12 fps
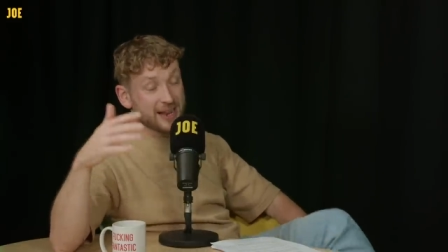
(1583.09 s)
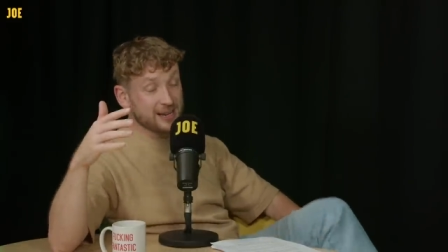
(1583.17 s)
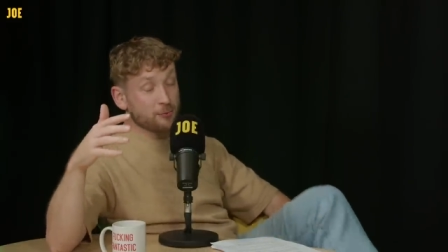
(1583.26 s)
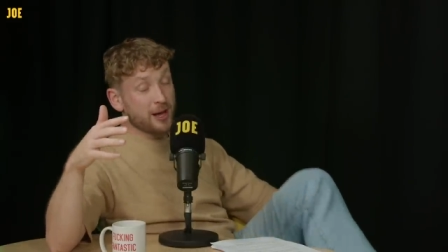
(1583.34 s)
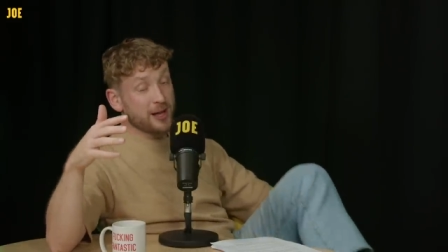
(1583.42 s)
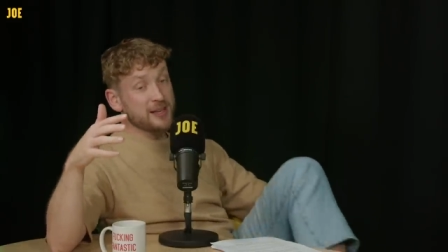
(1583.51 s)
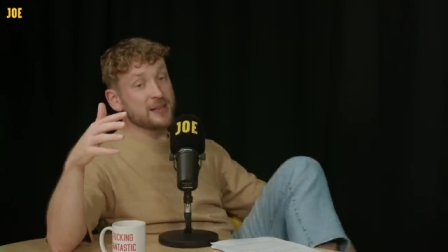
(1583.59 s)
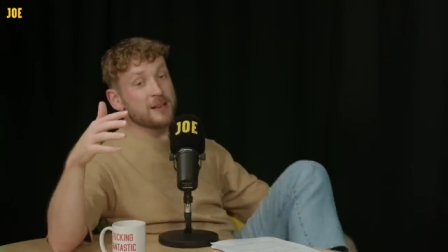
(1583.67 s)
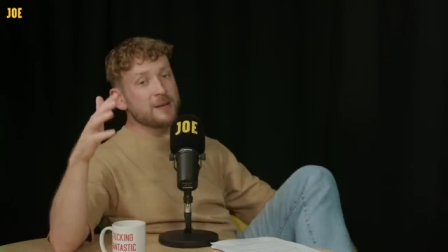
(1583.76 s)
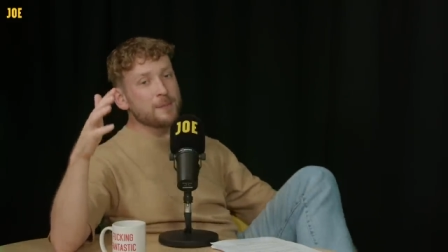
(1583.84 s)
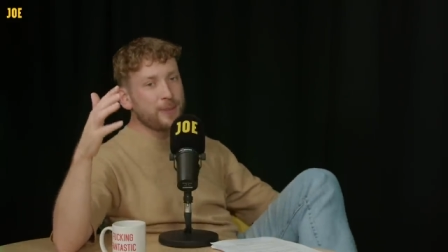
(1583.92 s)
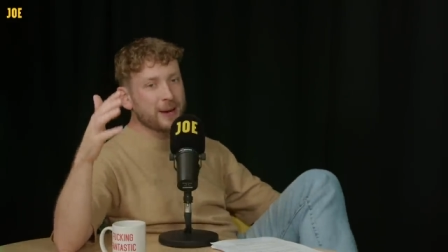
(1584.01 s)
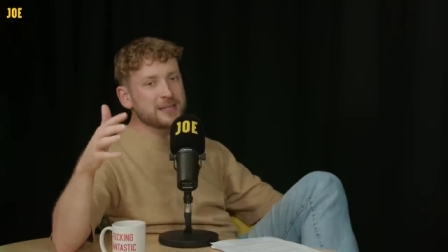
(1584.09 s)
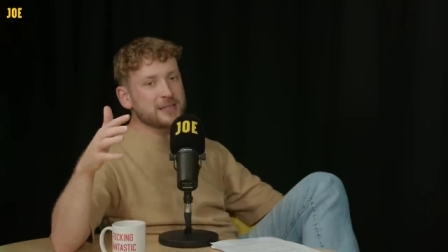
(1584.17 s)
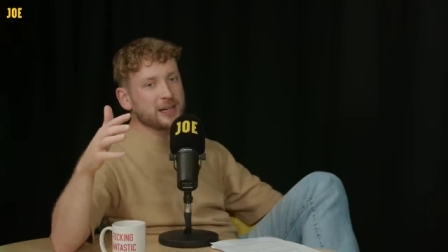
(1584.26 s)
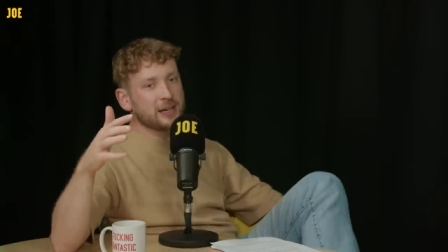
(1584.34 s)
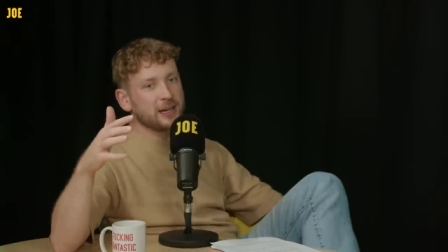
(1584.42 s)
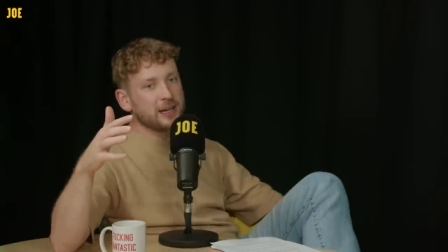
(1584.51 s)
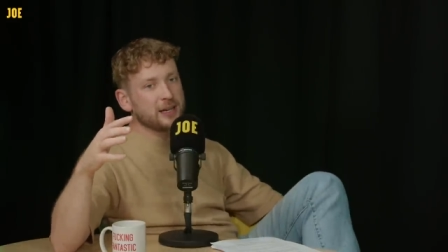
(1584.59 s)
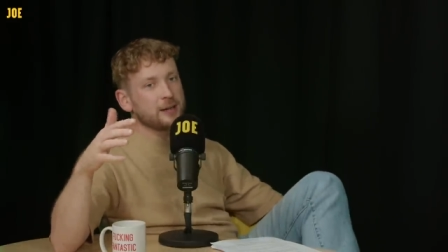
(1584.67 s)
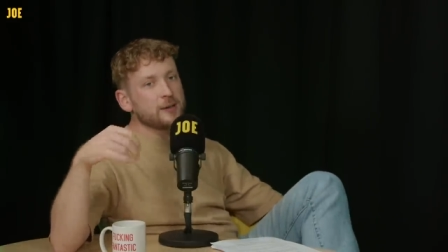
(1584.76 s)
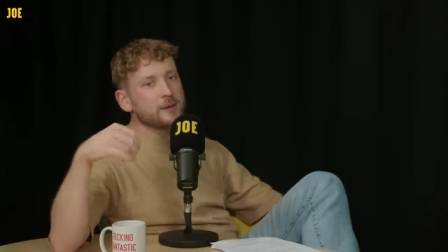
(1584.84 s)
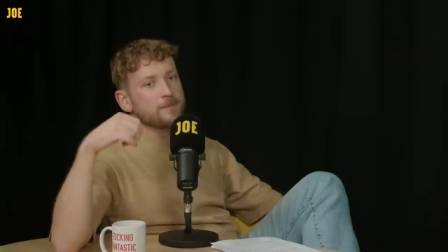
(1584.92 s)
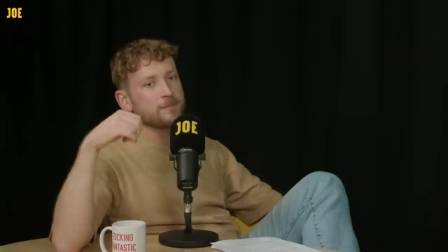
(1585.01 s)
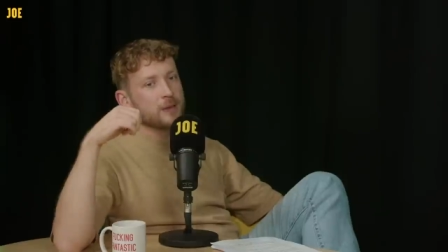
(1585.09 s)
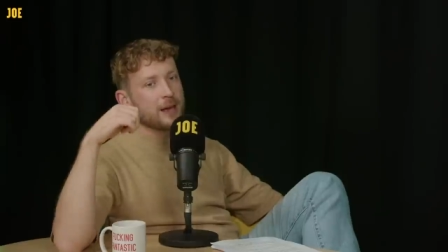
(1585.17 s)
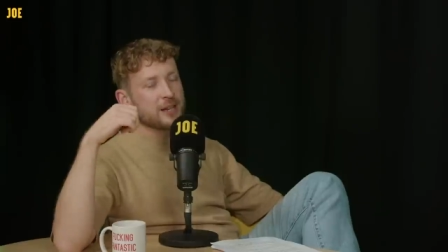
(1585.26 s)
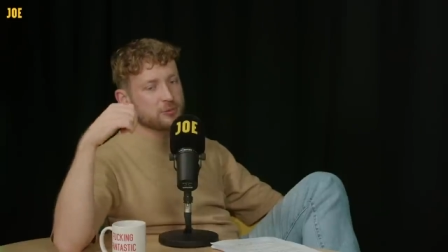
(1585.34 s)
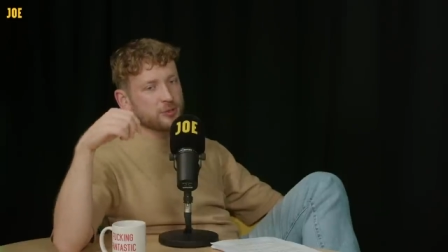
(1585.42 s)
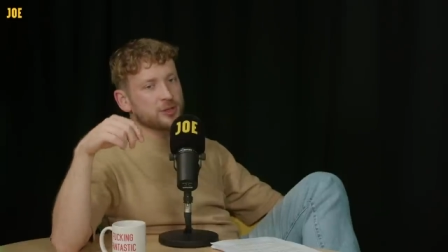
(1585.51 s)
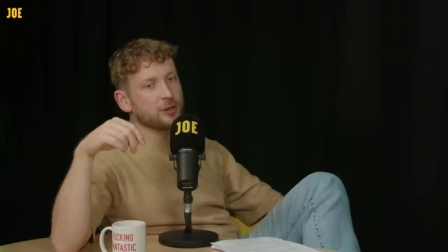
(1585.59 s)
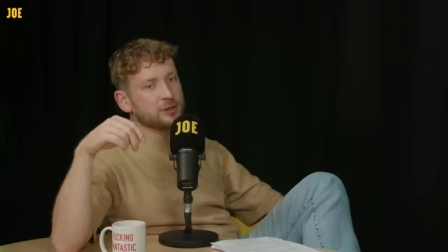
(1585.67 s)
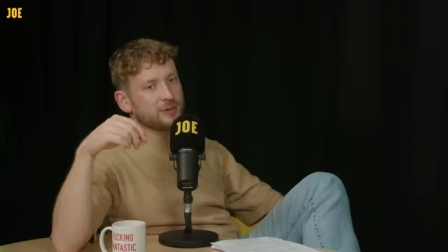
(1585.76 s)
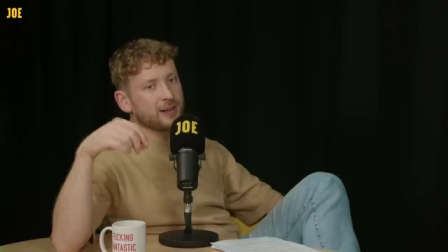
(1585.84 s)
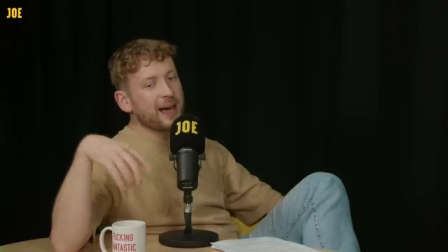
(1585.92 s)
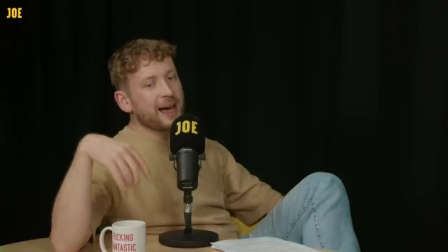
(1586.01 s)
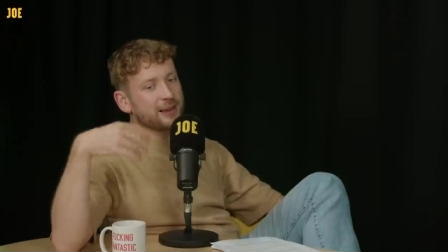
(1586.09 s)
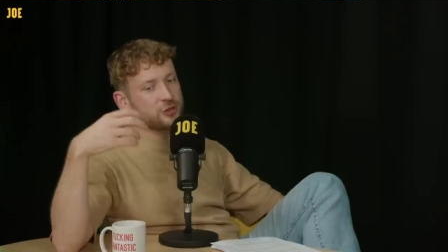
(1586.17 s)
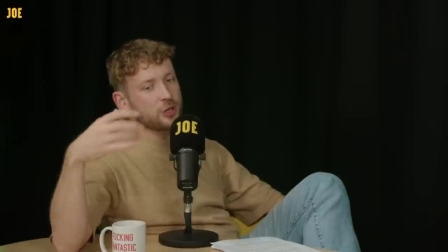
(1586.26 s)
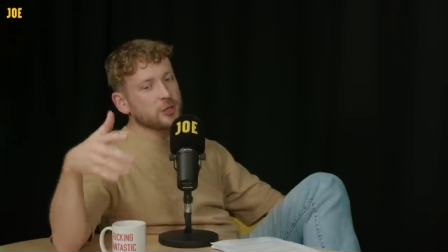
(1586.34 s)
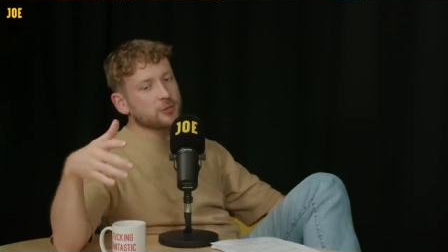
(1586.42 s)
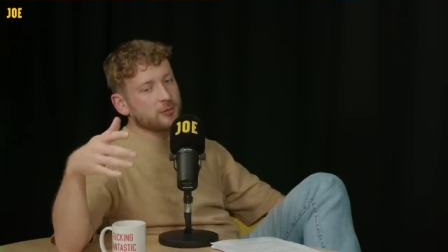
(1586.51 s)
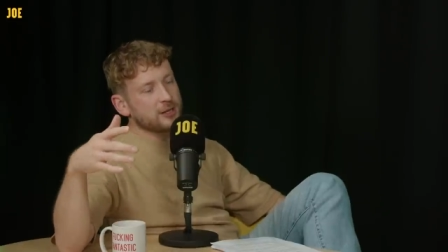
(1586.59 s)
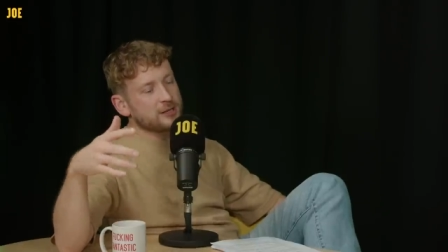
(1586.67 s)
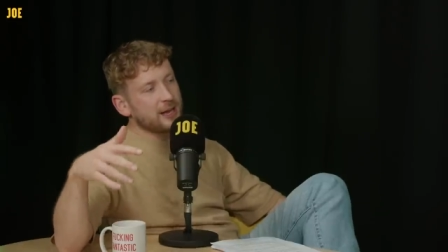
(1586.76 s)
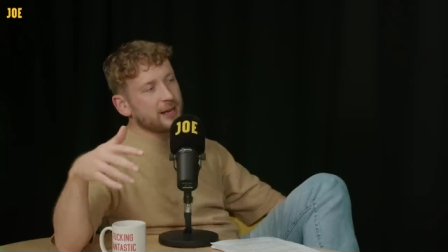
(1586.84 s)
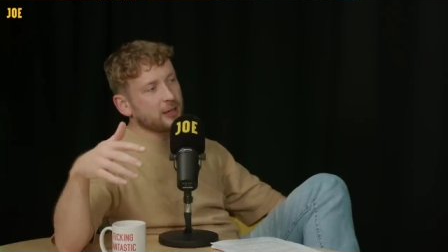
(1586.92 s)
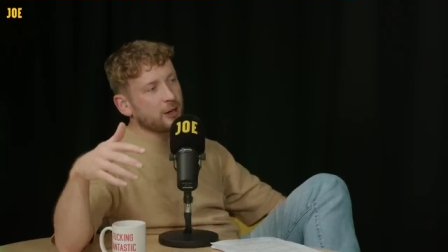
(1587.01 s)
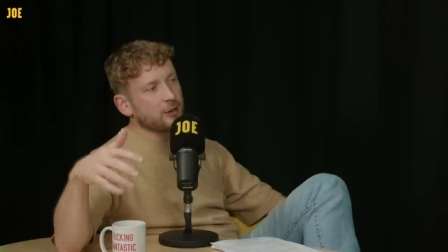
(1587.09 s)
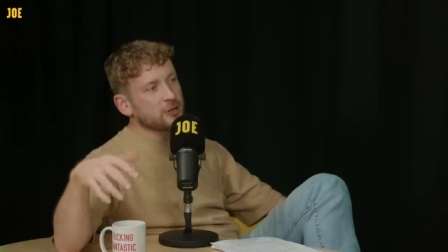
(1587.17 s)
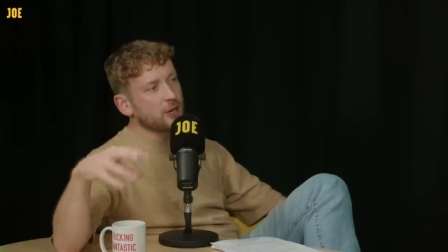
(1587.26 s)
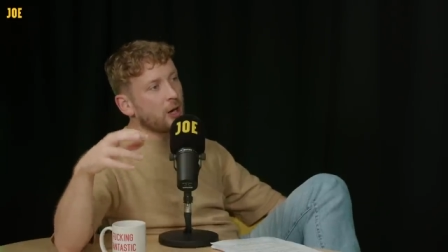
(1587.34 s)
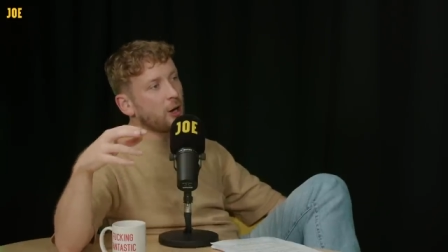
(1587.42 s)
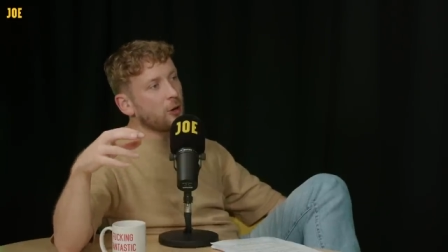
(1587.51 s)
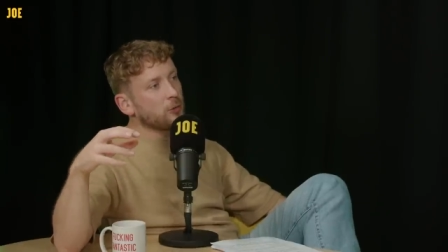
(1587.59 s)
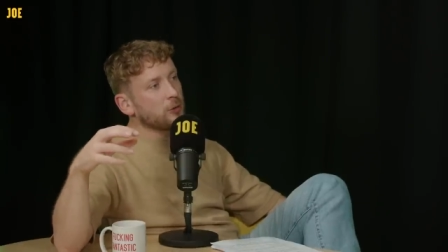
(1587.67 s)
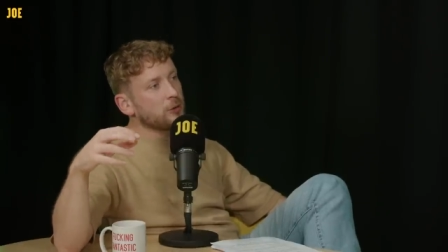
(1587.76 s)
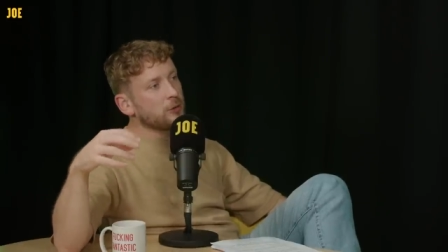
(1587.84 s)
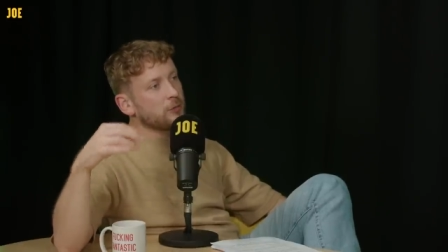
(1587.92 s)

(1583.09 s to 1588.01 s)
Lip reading: Anyway, basically, as a result of that, Alex Jones reads that and goes, "Oh,